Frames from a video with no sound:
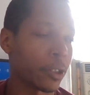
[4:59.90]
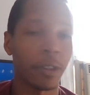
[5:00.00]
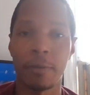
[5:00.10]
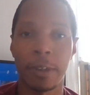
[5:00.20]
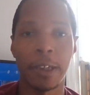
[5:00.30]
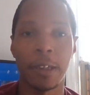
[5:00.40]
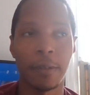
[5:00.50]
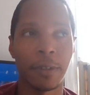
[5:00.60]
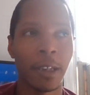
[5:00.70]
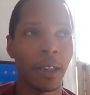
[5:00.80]
She
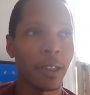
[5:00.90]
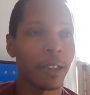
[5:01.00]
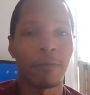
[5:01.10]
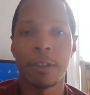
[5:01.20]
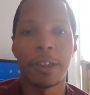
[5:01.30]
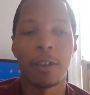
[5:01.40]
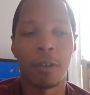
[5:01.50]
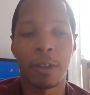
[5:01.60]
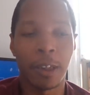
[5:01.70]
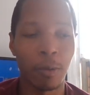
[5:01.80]
leaves, doesn't really
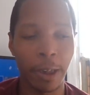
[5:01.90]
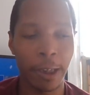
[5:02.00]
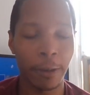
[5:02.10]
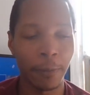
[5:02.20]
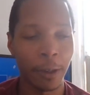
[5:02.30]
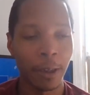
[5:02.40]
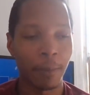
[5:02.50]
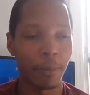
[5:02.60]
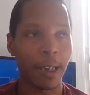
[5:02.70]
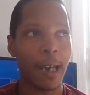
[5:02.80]
go anywhere,
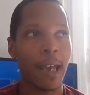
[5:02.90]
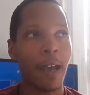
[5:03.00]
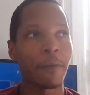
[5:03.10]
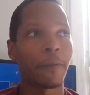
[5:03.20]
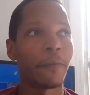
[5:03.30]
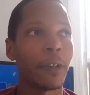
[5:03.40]
but I have a